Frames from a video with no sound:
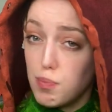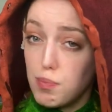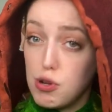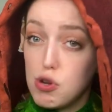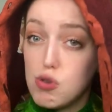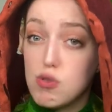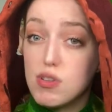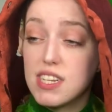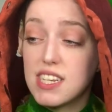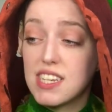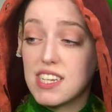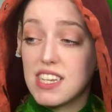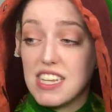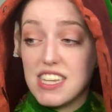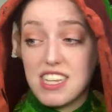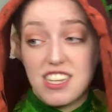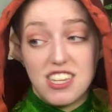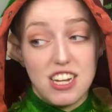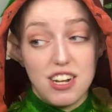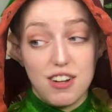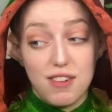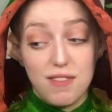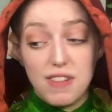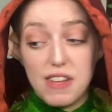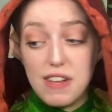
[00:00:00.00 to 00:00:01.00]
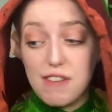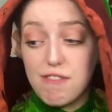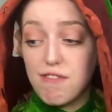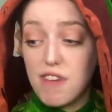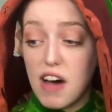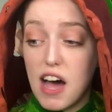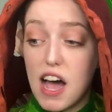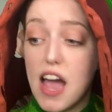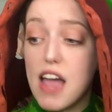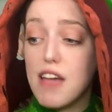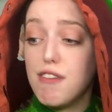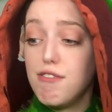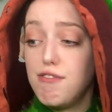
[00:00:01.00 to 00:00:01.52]
boots instead of the
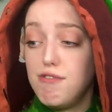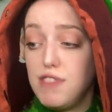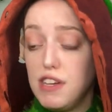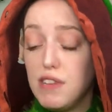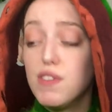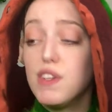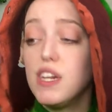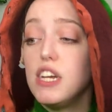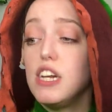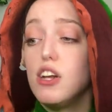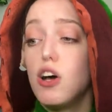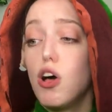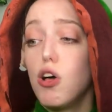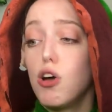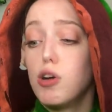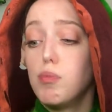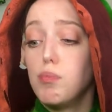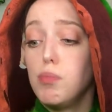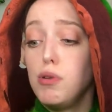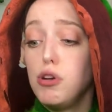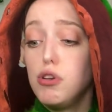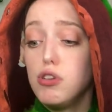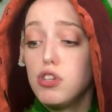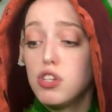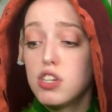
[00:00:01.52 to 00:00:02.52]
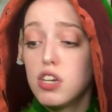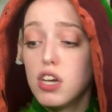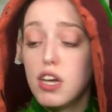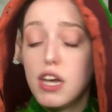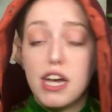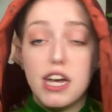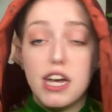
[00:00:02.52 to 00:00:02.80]
$550 boots,